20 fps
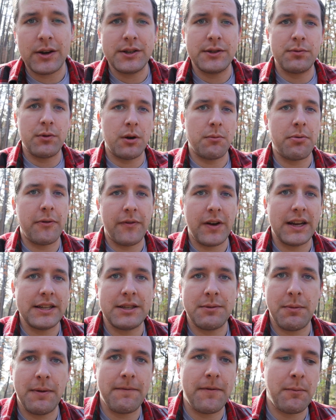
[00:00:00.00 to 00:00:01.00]
I just want to
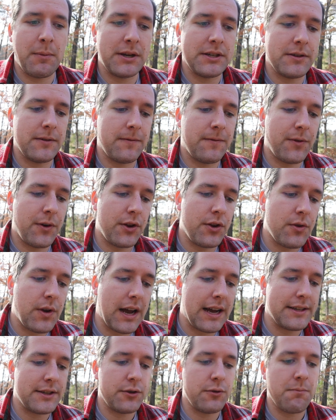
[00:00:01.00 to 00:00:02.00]
provide some information for you
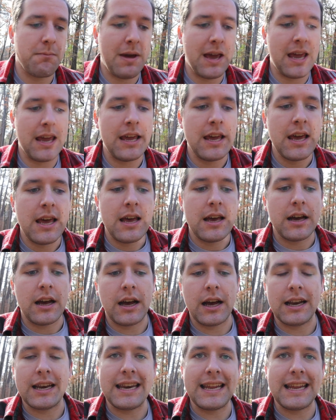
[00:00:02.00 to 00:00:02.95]
guys who may uh,